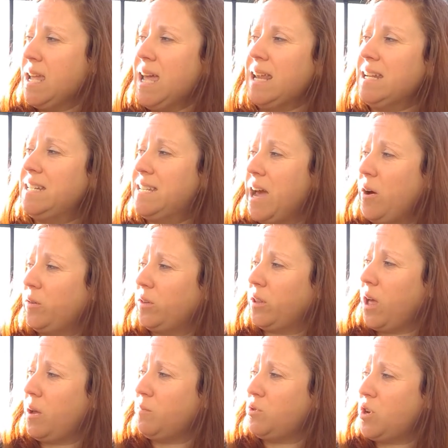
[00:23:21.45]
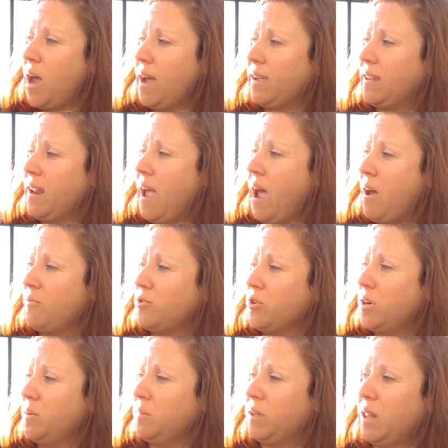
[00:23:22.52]
And down climbed Jack, and after
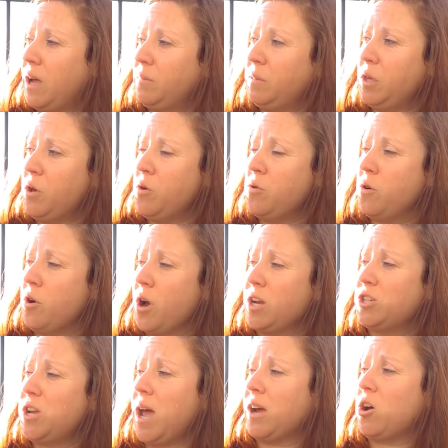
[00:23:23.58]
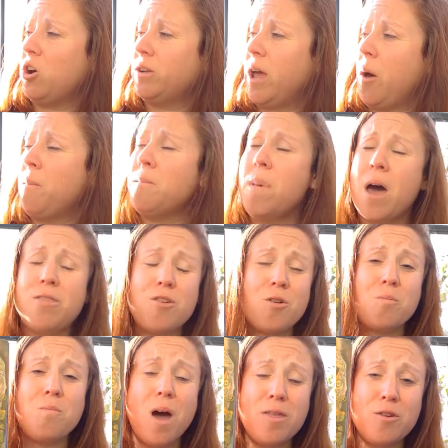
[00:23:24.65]
him climbed the ogre, and Jack called out, "Mother,
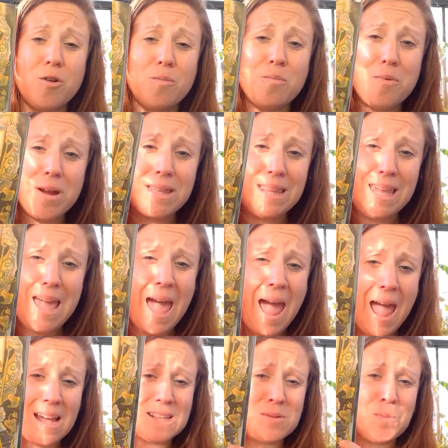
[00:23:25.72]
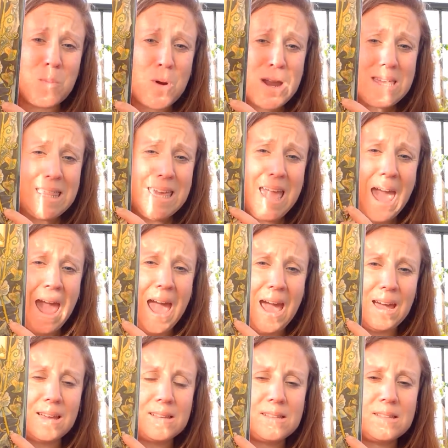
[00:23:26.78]
mother, bring the axe, bring the
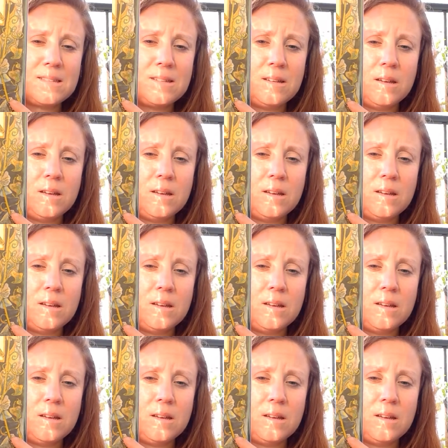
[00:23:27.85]
axe."